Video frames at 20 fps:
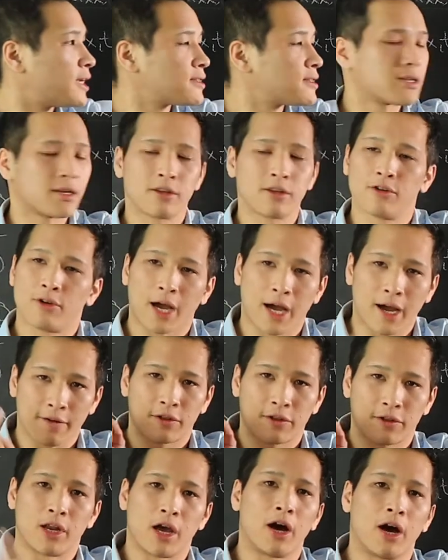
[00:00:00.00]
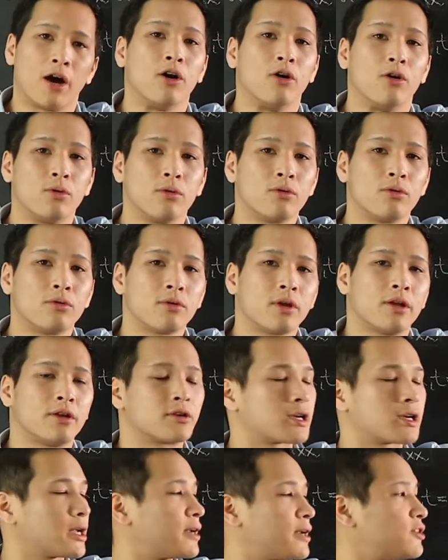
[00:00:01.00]
that you have to know and
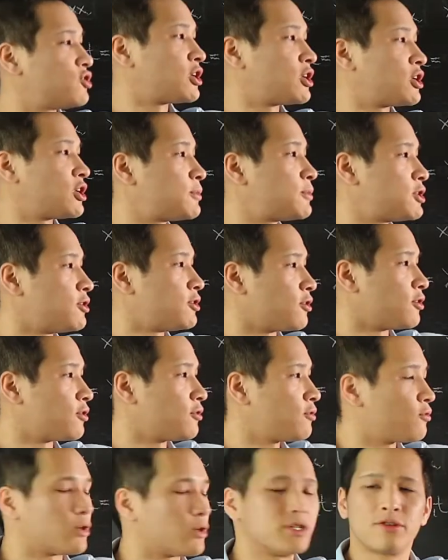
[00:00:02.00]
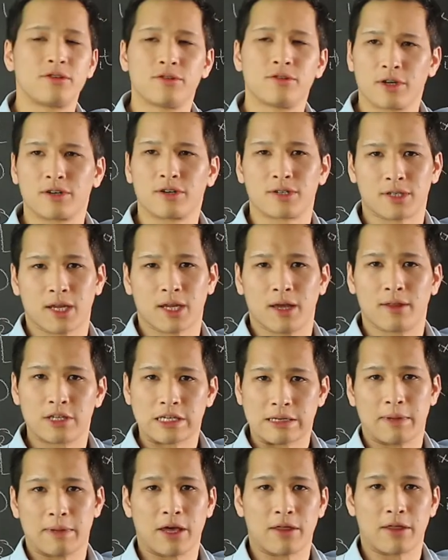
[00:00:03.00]
kind of jump to once you understand this
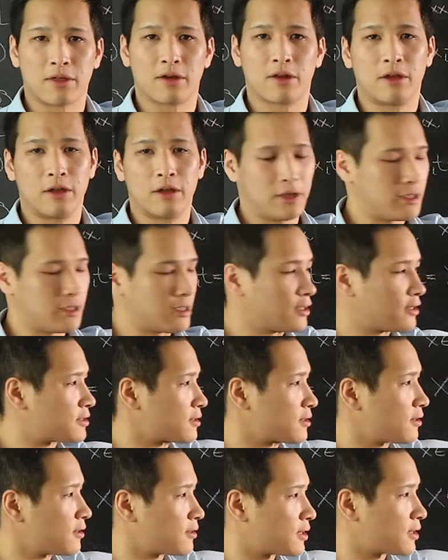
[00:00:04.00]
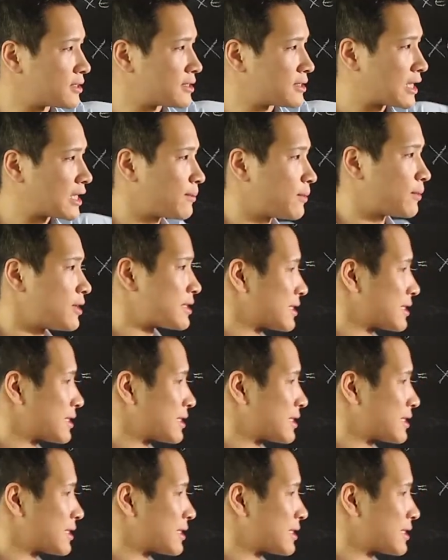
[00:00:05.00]
method is that sigma is